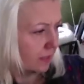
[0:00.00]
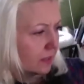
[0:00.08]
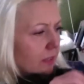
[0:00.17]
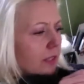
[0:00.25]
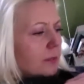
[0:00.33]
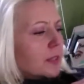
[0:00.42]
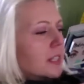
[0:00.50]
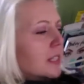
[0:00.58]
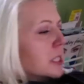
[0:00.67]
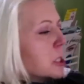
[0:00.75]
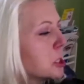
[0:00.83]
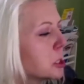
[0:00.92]
Look at
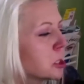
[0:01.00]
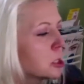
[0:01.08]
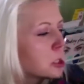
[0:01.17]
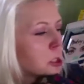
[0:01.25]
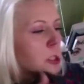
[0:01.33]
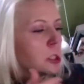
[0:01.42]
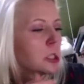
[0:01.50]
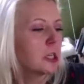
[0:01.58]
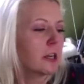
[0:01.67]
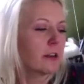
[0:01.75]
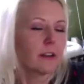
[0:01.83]
that. I